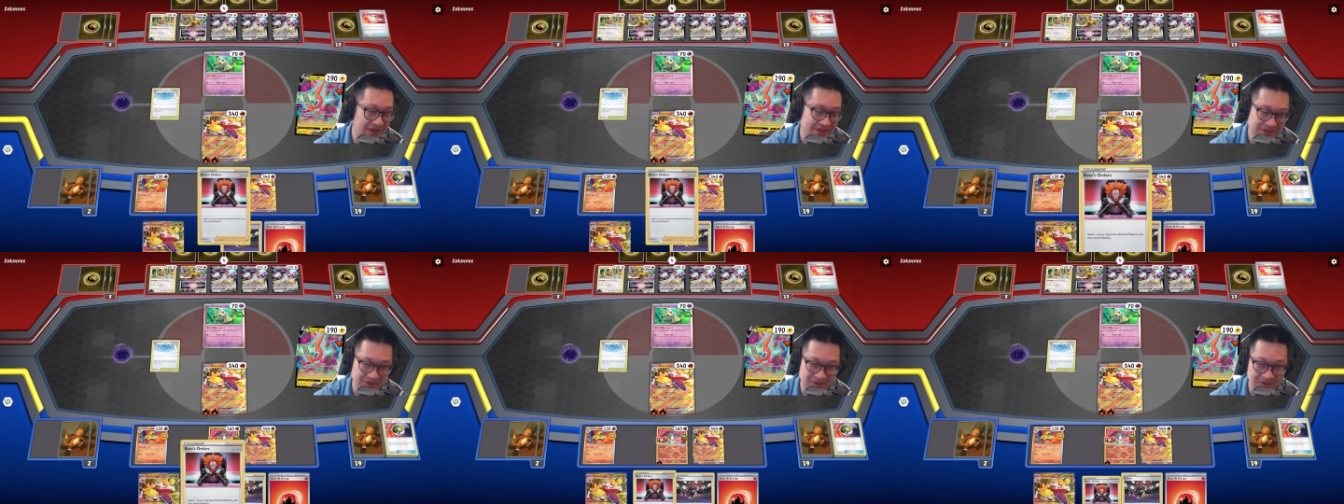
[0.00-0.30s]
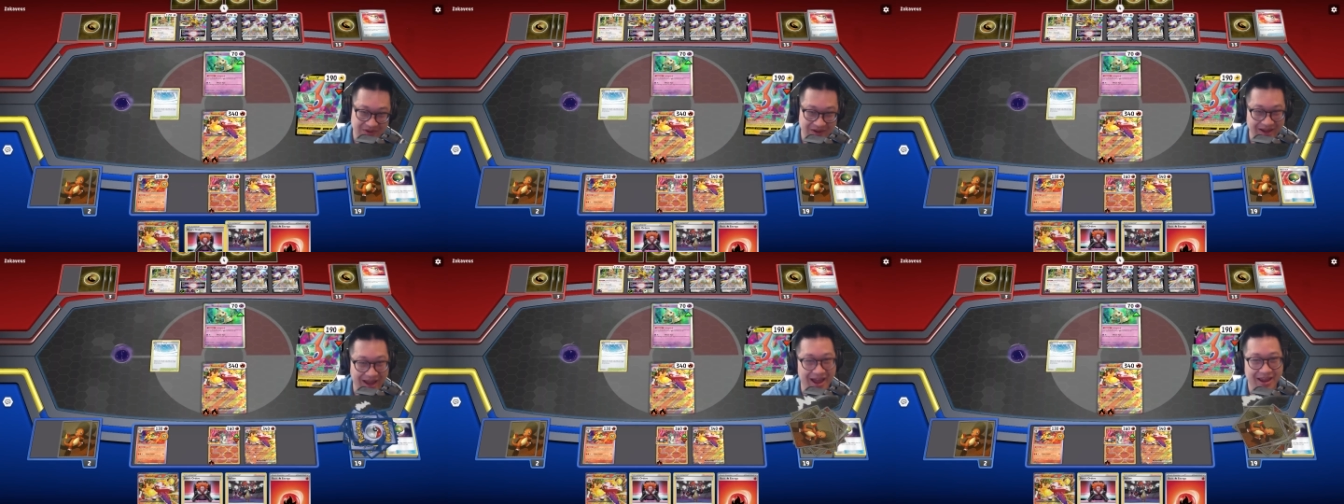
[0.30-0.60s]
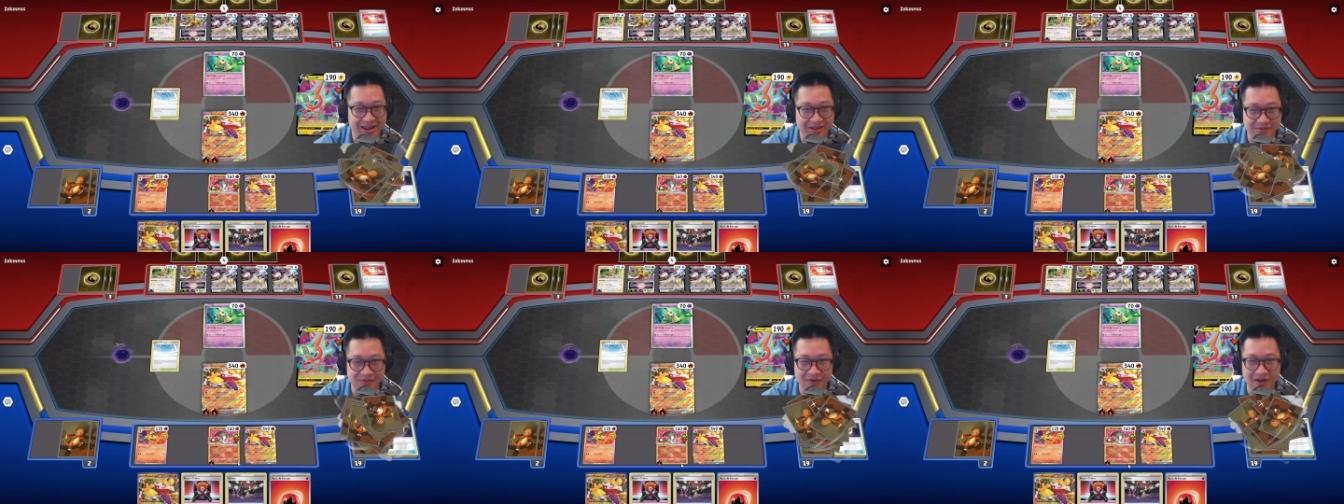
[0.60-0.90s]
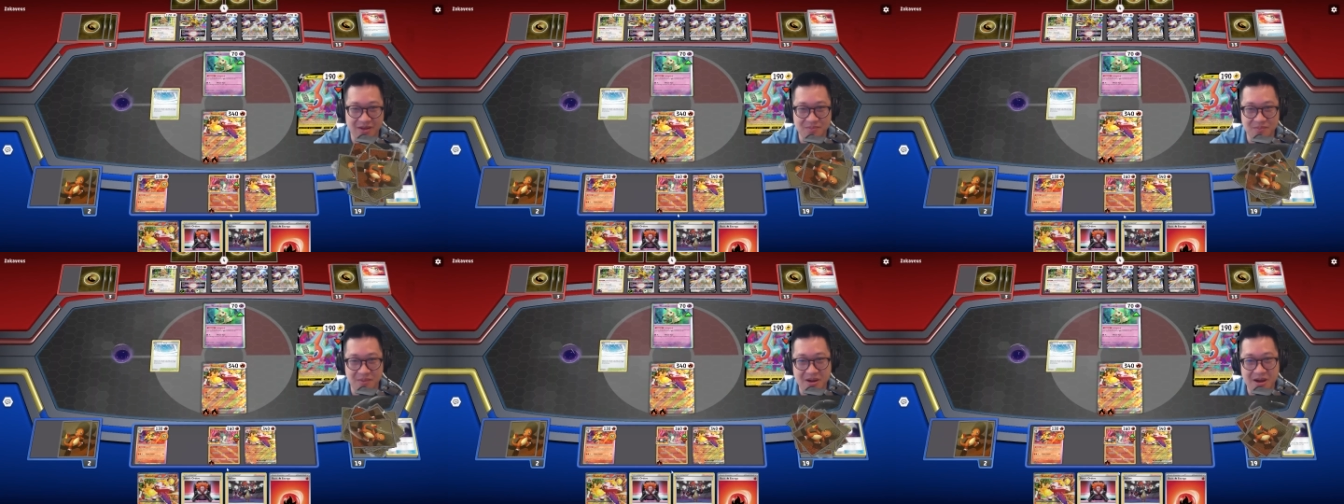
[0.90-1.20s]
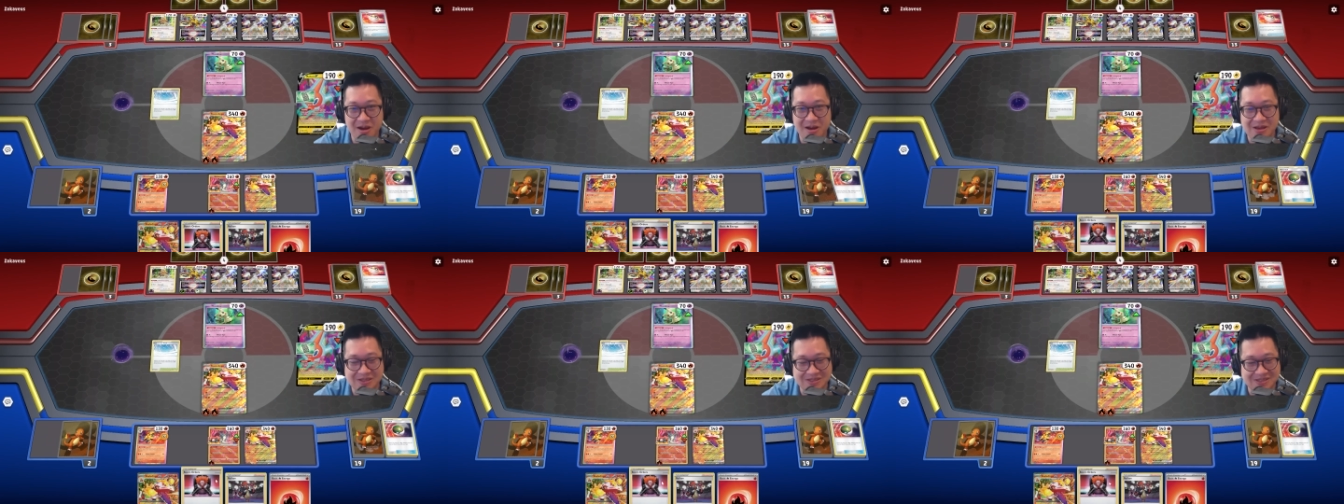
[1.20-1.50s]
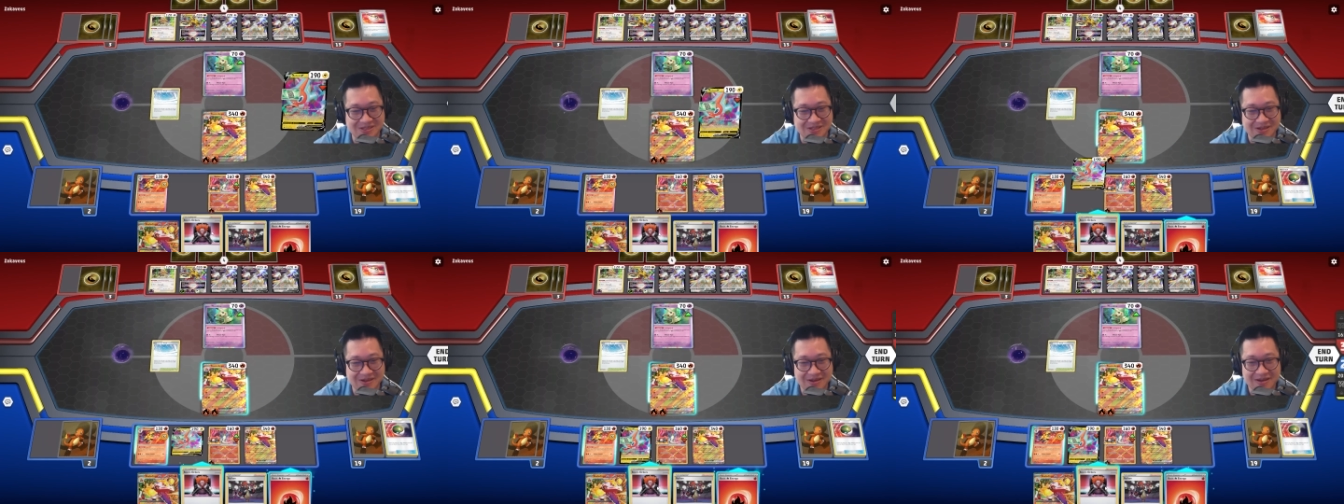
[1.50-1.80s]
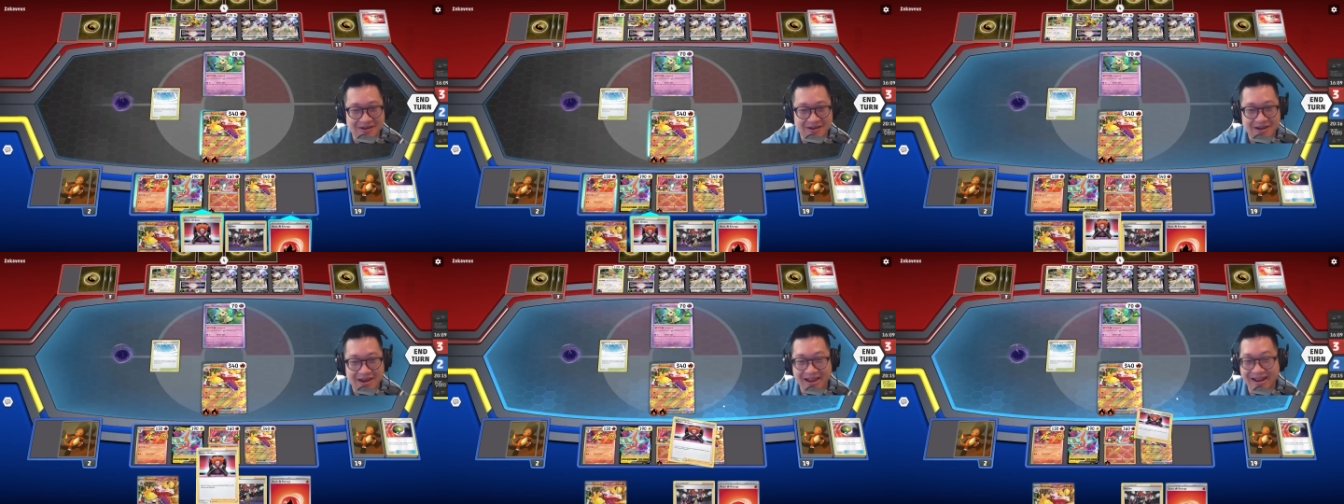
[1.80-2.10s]
So I can find boss,
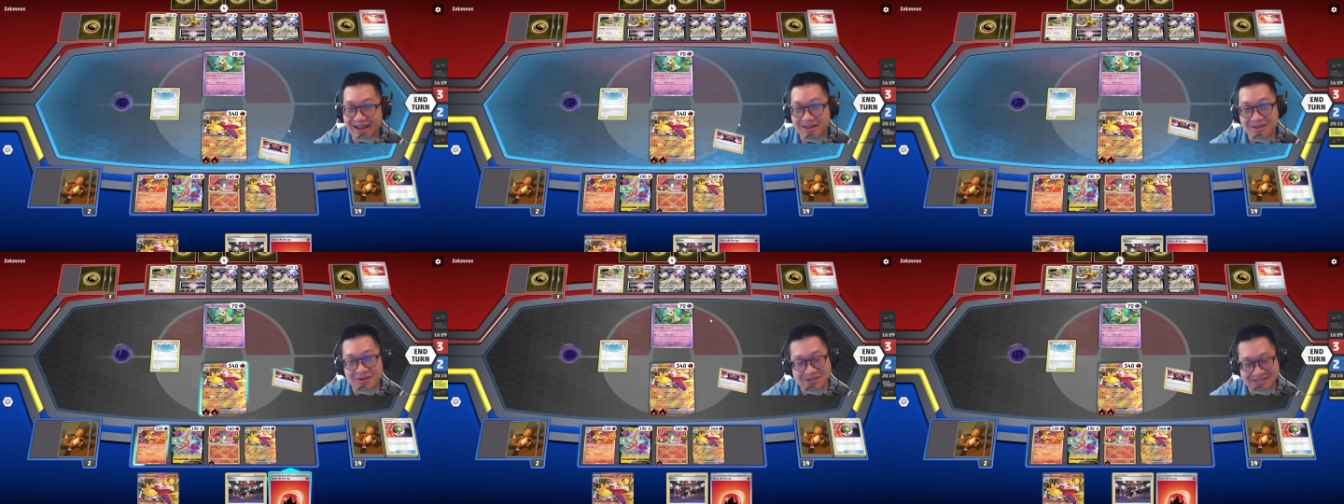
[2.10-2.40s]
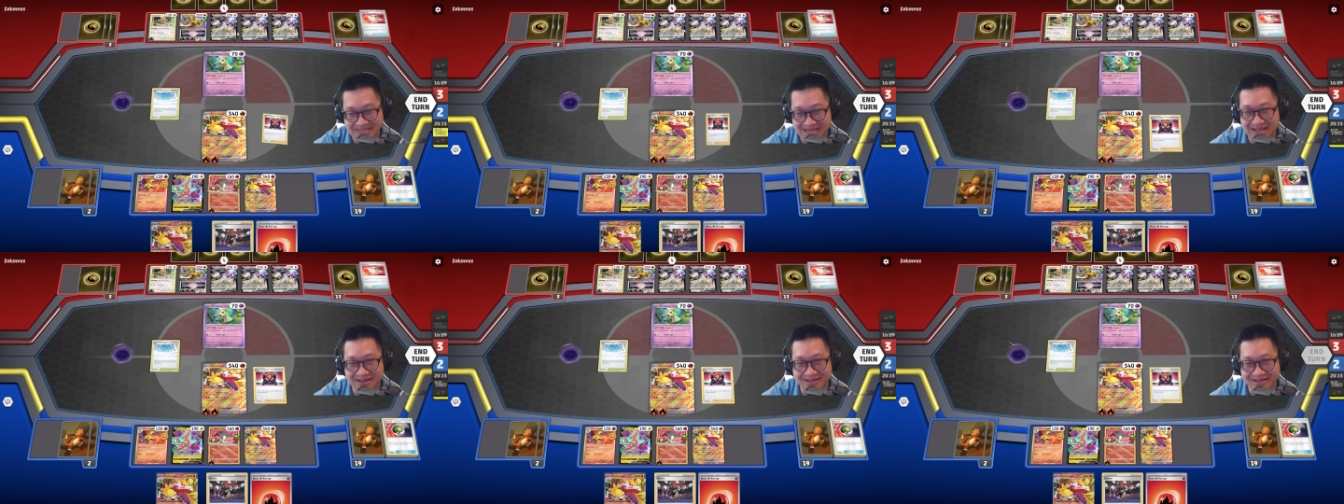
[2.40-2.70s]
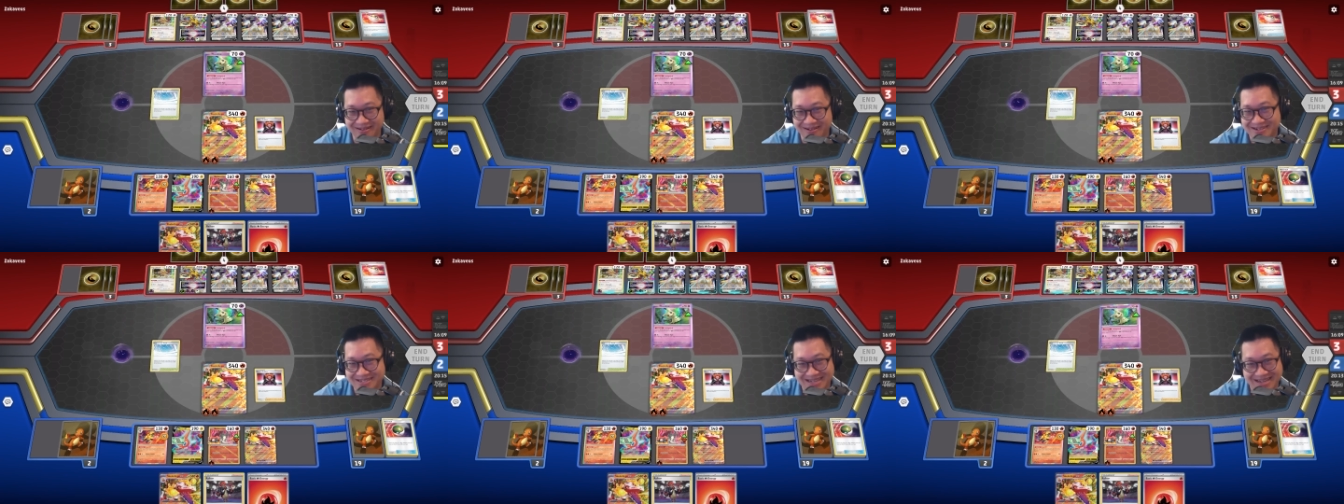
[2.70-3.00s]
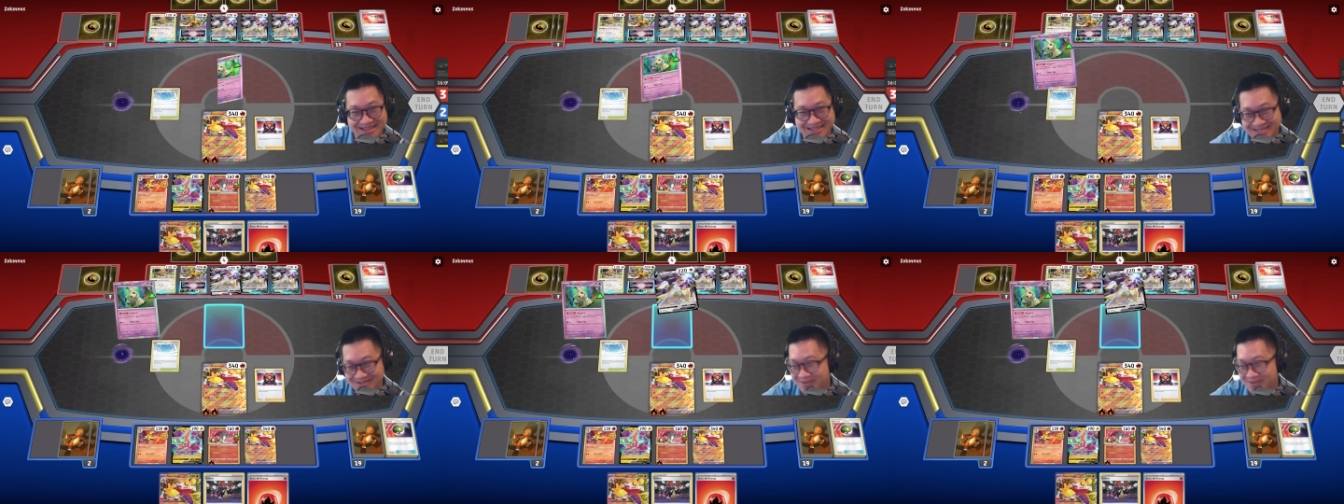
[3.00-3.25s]
and I know Skeledirge can